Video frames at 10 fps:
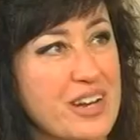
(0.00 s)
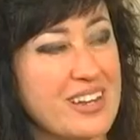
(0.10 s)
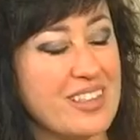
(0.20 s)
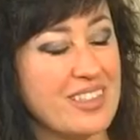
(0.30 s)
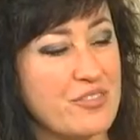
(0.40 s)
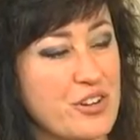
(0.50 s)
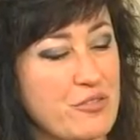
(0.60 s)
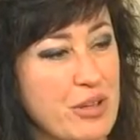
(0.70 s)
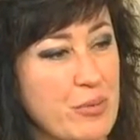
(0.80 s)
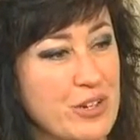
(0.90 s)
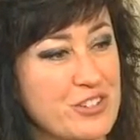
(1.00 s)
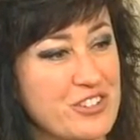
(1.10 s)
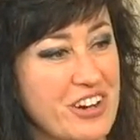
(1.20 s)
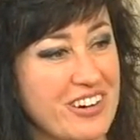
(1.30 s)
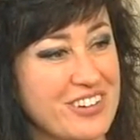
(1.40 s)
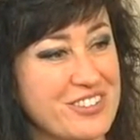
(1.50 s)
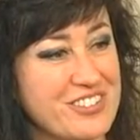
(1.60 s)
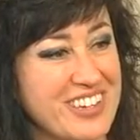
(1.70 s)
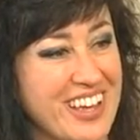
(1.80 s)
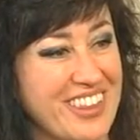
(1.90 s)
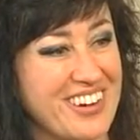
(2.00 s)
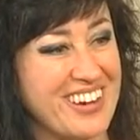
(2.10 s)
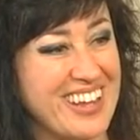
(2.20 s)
neat thing for your family to share and do together.